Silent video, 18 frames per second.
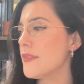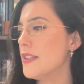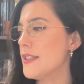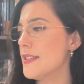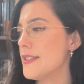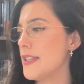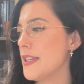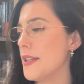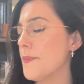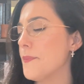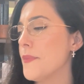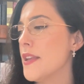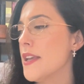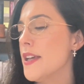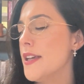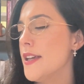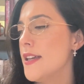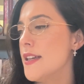seat.
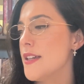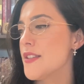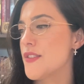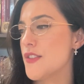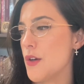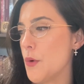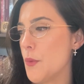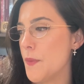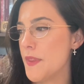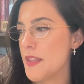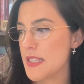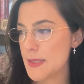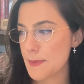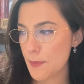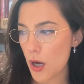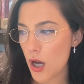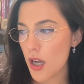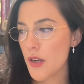So the
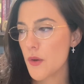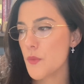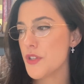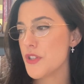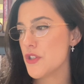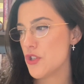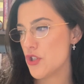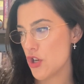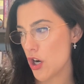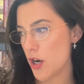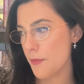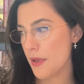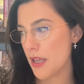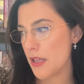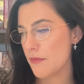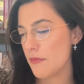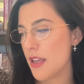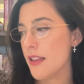spot was
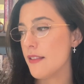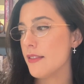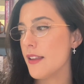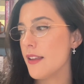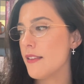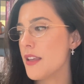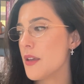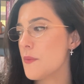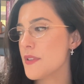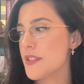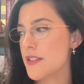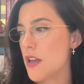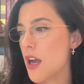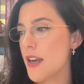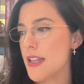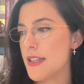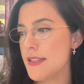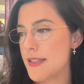charming, and Lily was
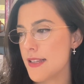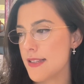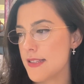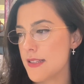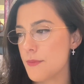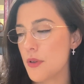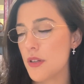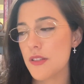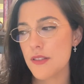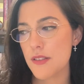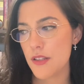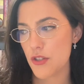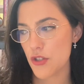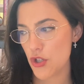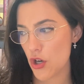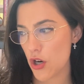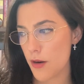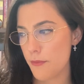not insensible to the
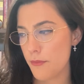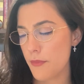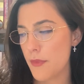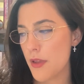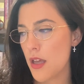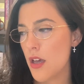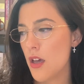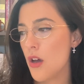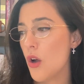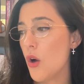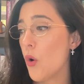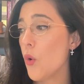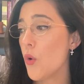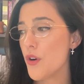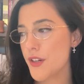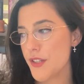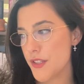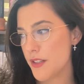charm,
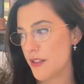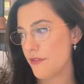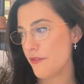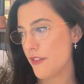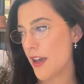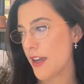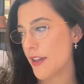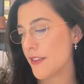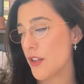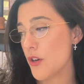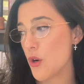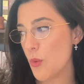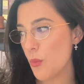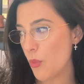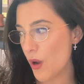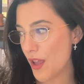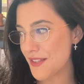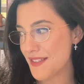or to the fact that her
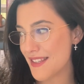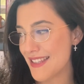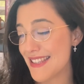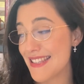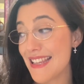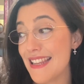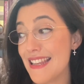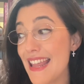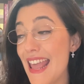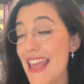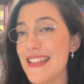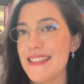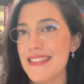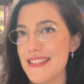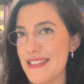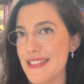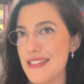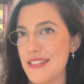presence
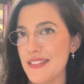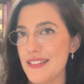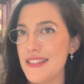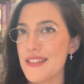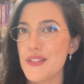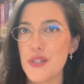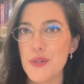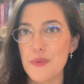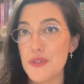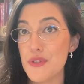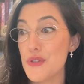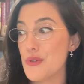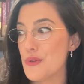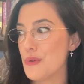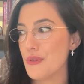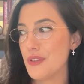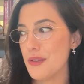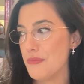enhanced it, because she was
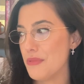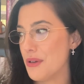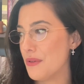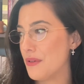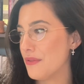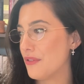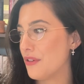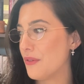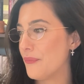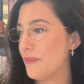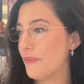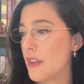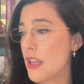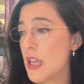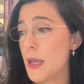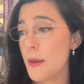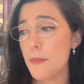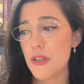truly beautiful.
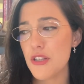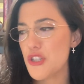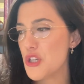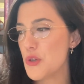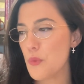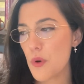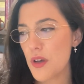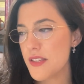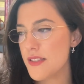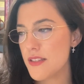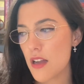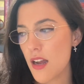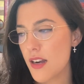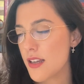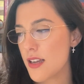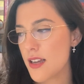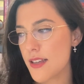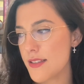But she was not
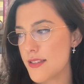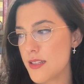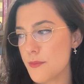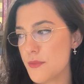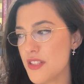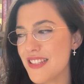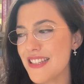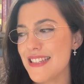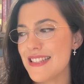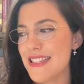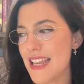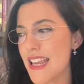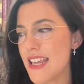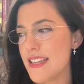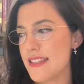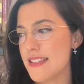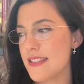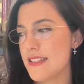accustomed to the
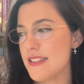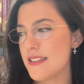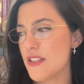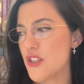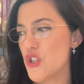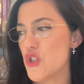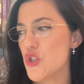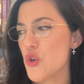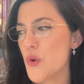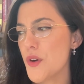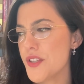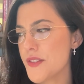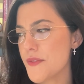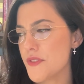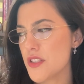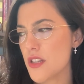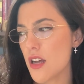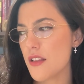taste, the joys
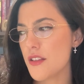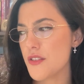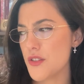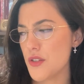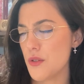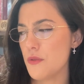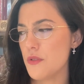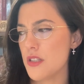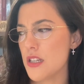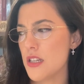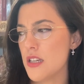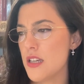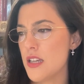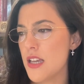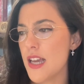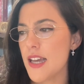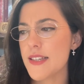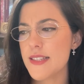of solitude,
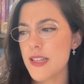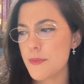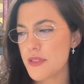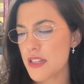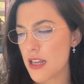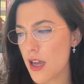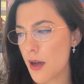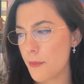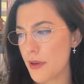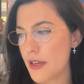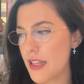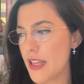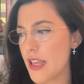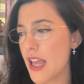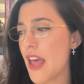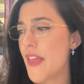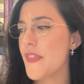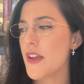except in
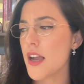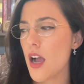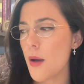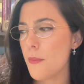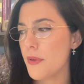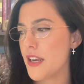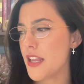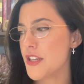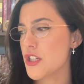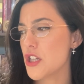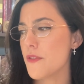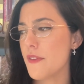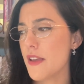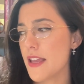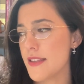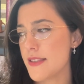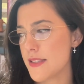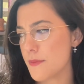company, and the combination of a
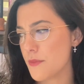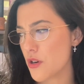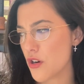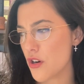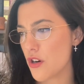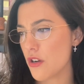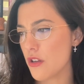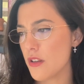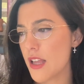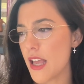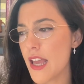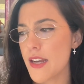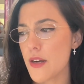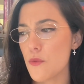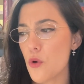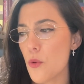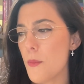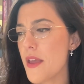handsome girl and
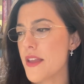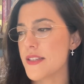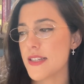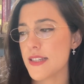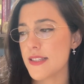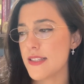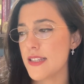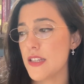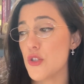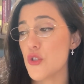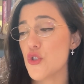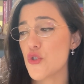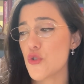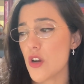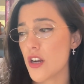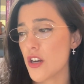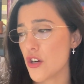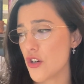a romantic scene
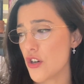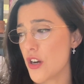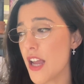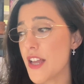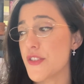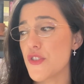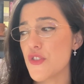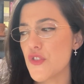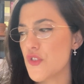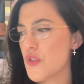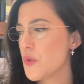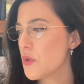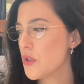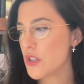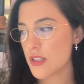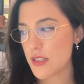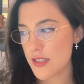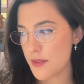struck her as too
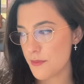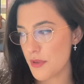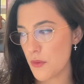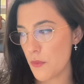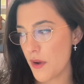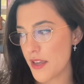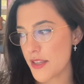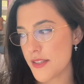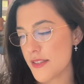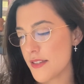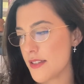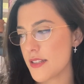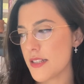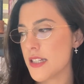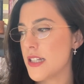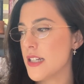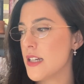good to be wasted.